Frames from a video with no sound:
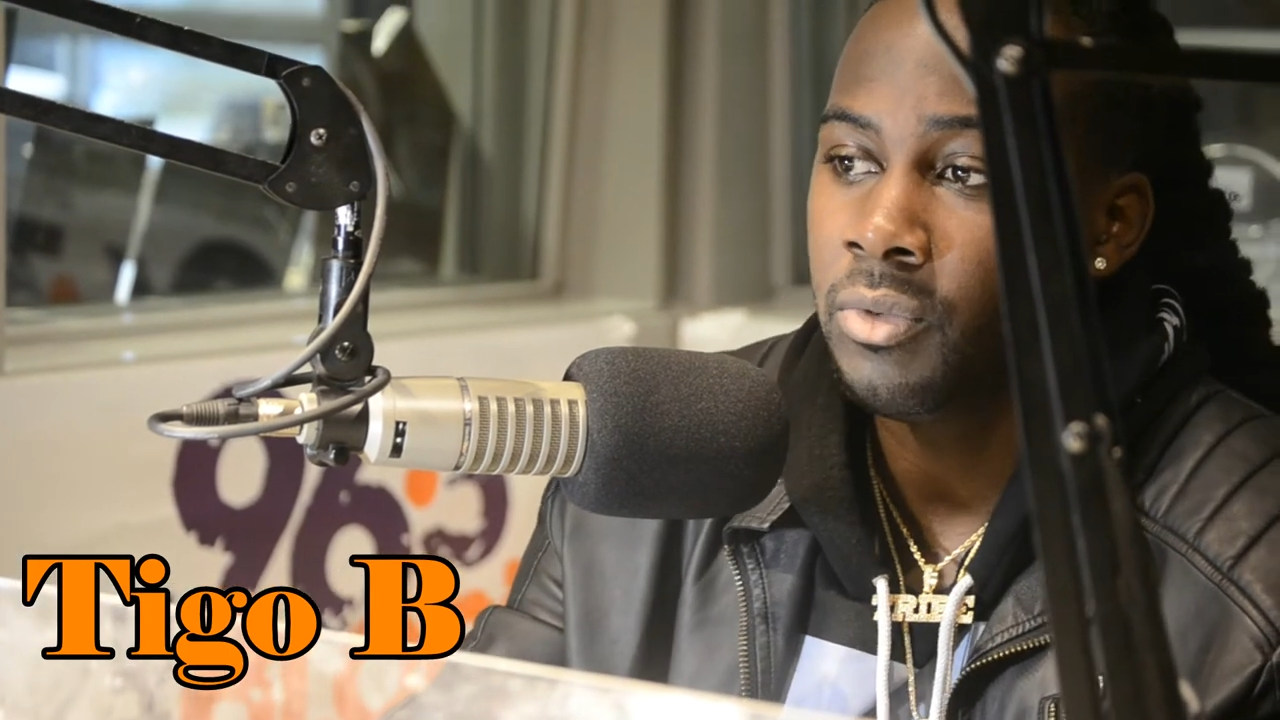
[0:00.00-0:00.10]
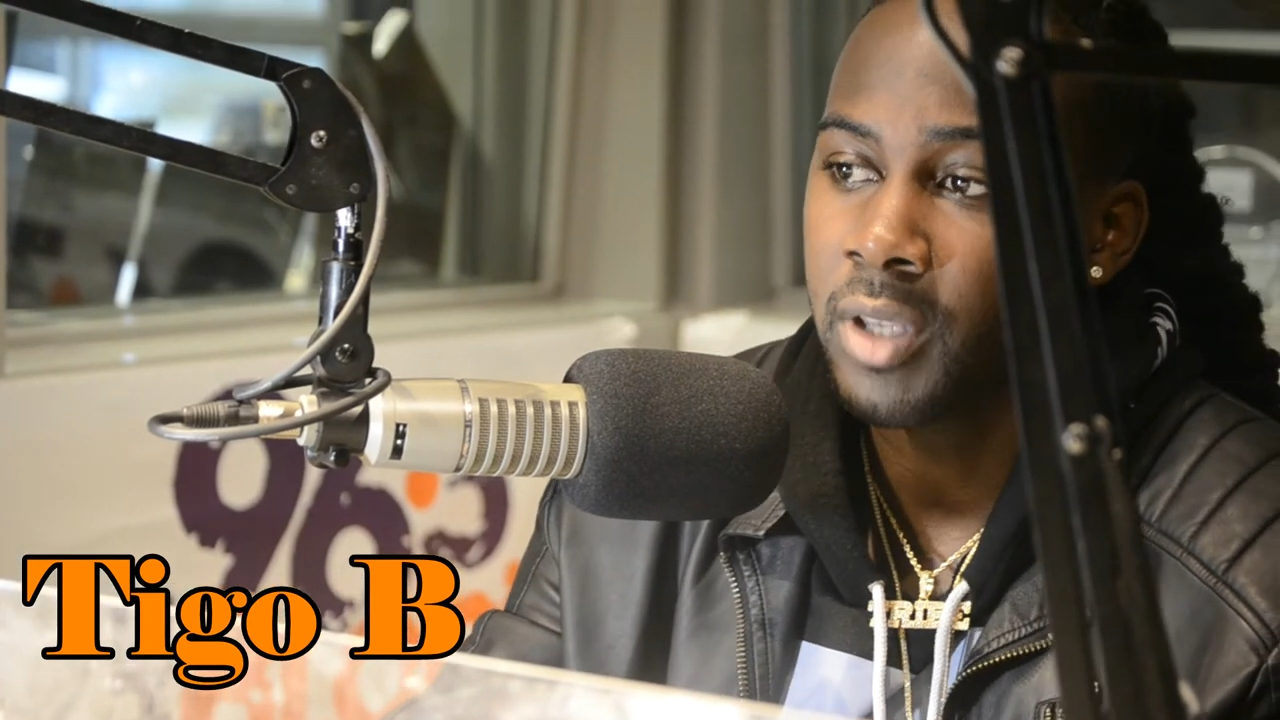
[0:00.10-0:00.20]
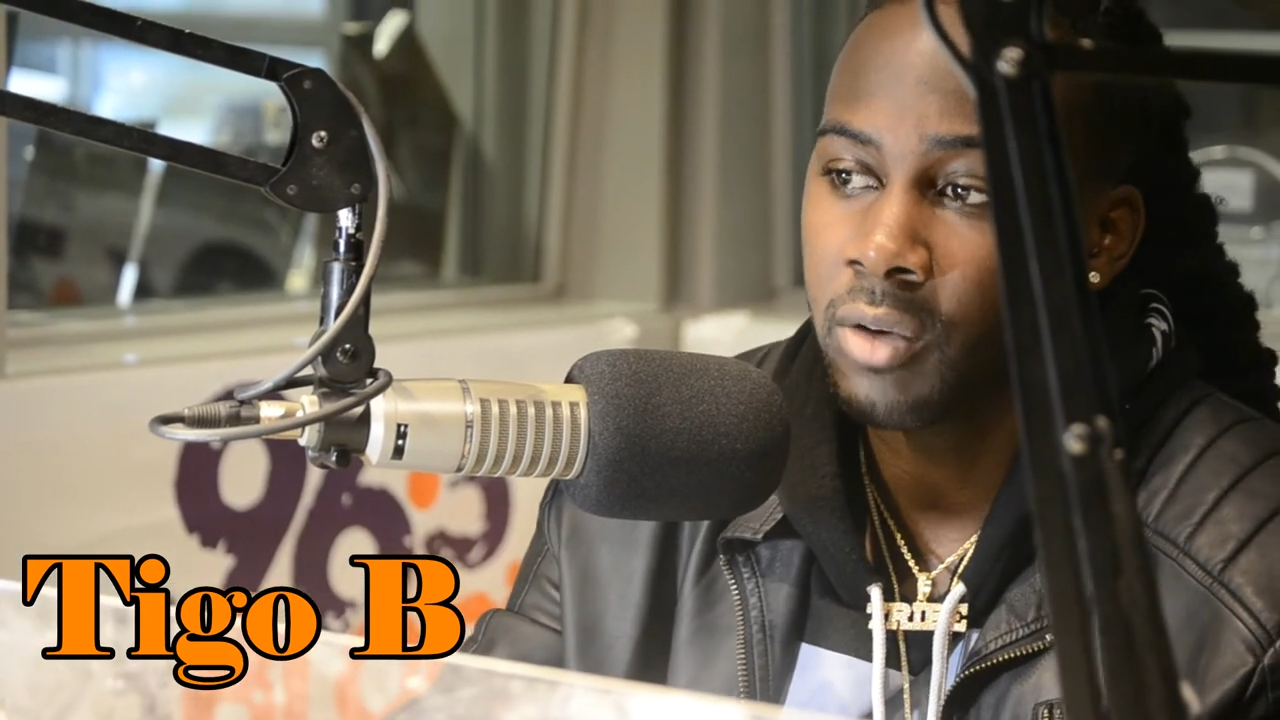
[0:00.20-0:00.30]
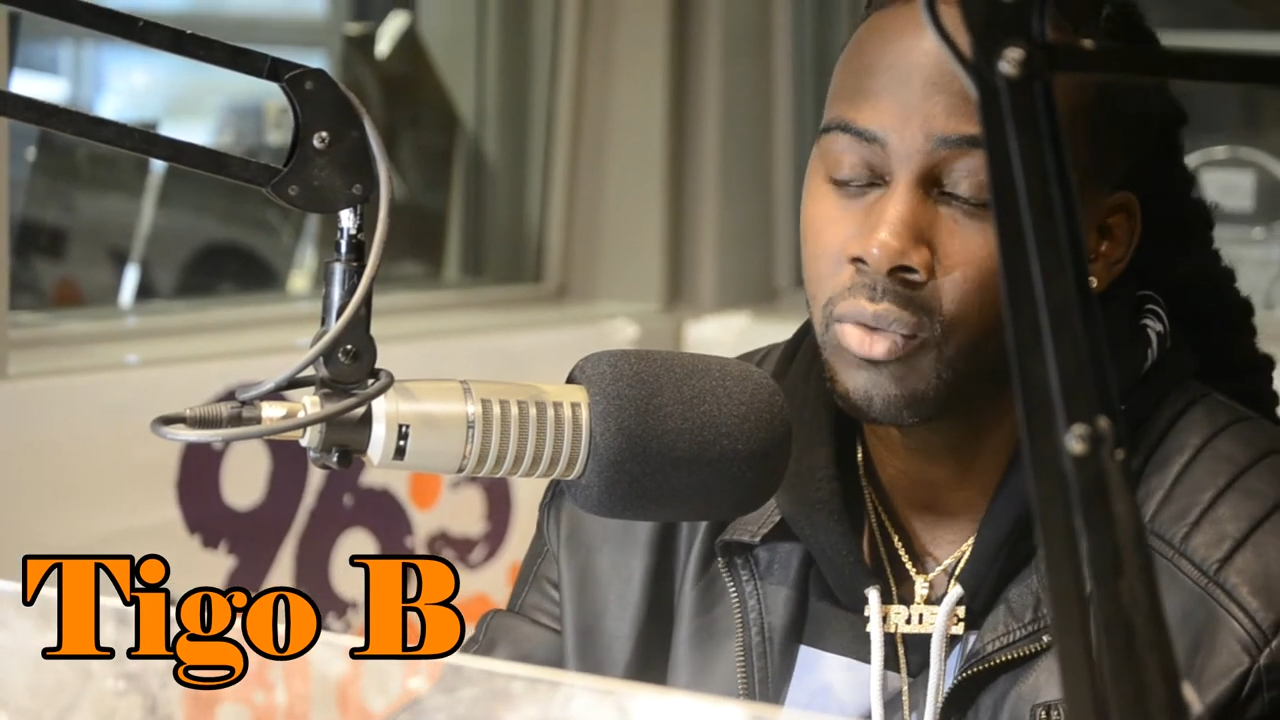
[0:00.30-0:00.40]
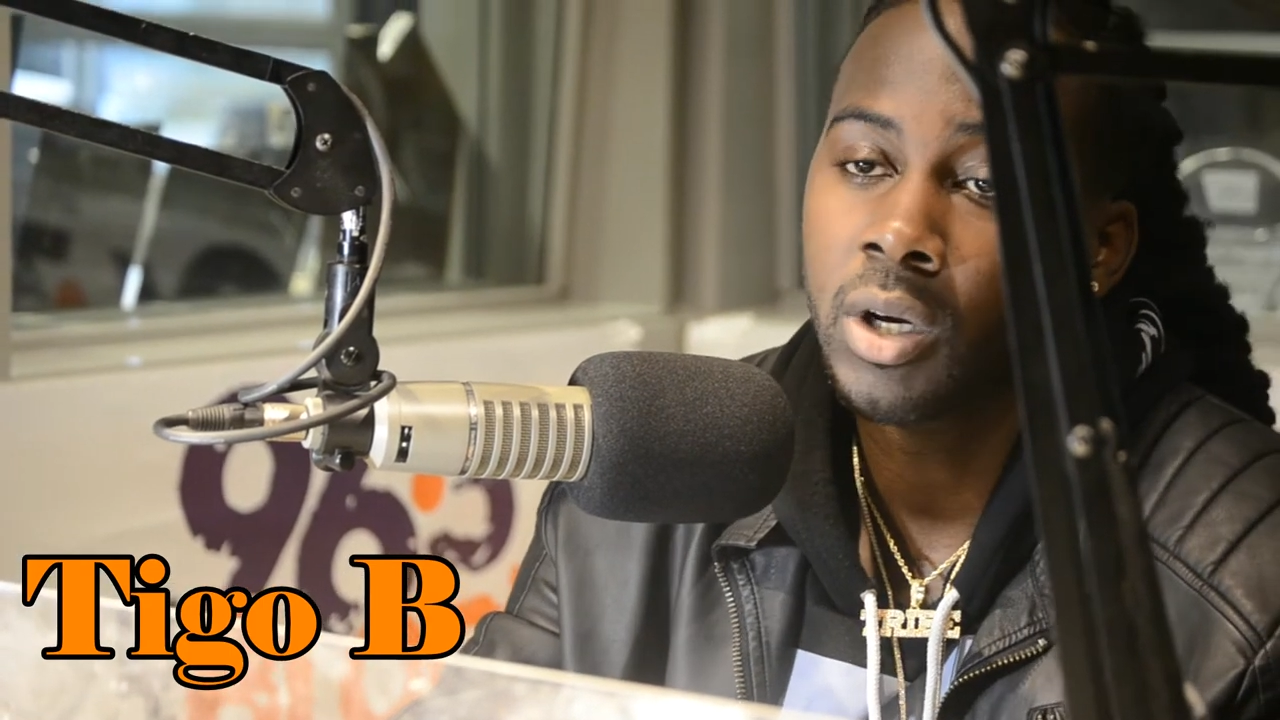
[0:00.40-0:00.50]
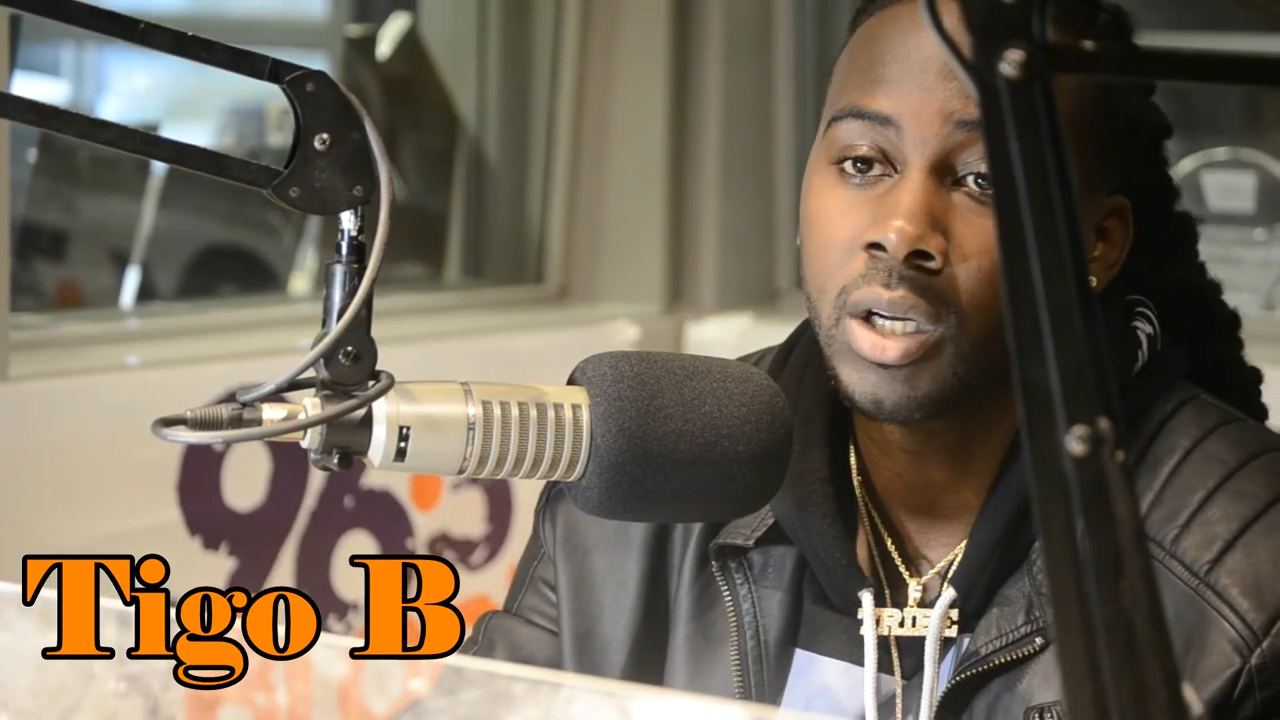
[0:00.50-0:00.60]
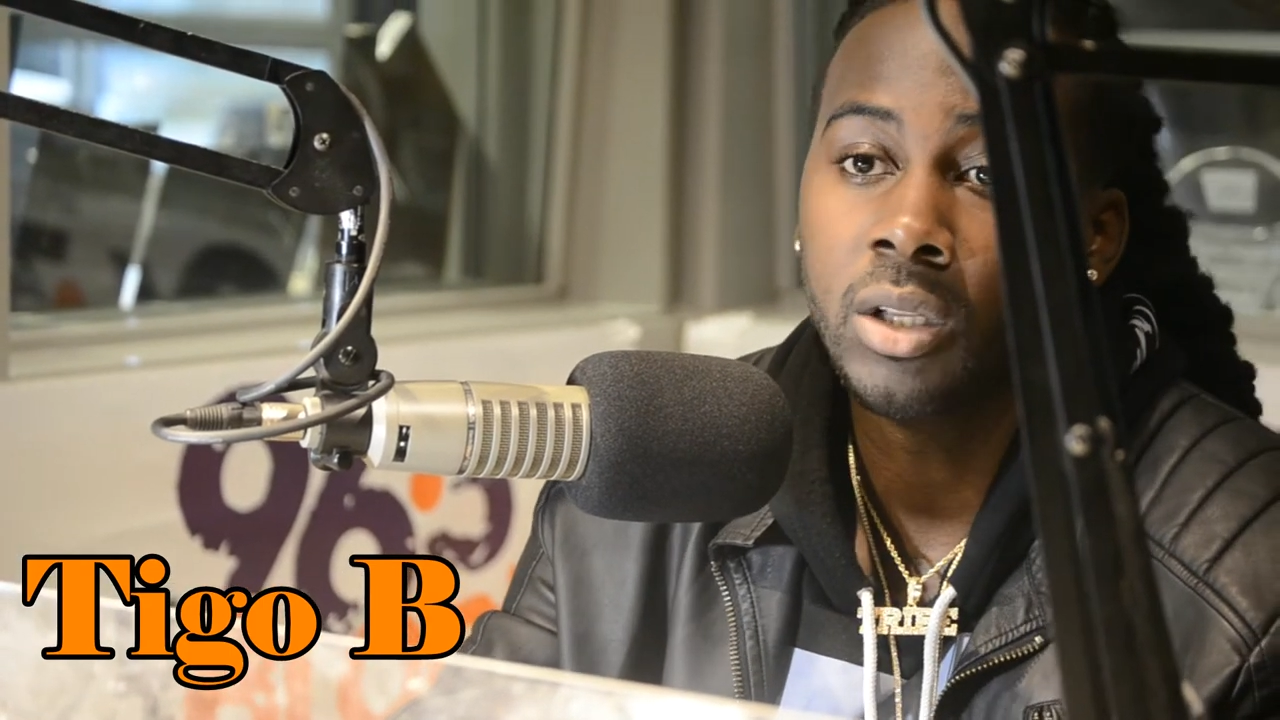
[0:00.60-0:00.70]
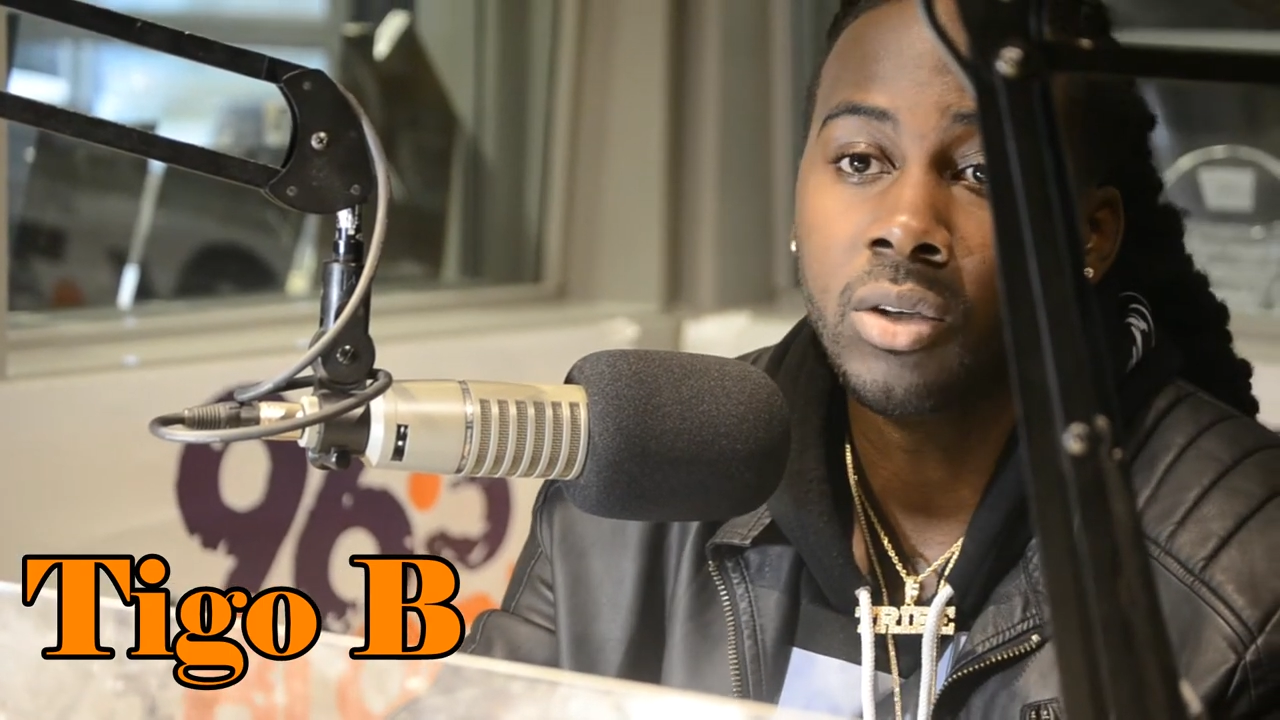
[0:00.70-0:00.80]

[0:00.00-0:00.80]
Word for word: if we're going to